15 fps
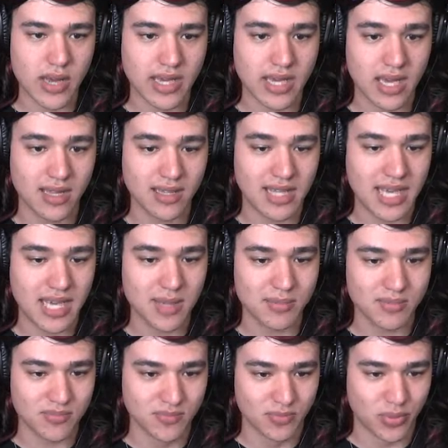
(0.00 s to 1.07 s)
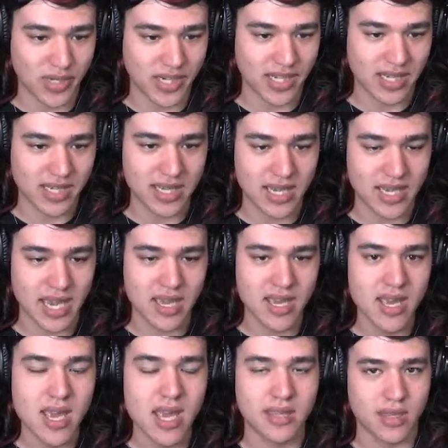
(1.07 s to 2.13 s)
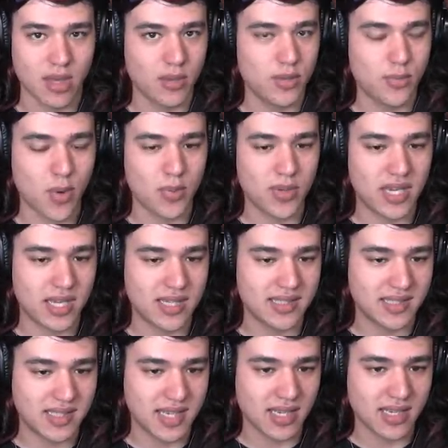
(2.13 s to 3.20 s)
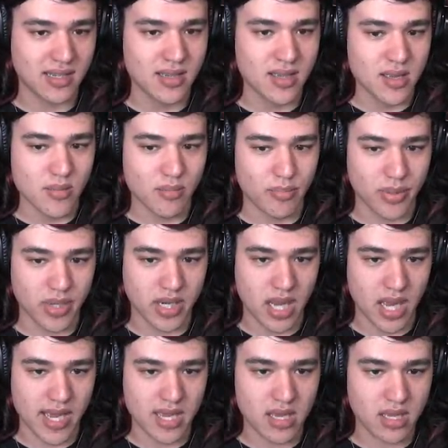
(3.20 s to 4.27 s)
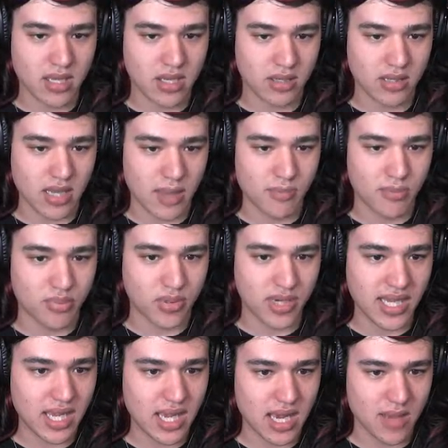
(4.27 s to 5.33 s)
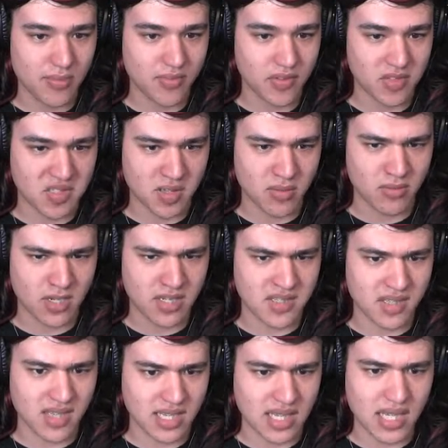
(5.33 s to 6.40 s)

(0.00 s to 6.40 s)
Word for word: I can't keep bring... I, okay, you probably can't see it, but I am bringing up, for some reason, the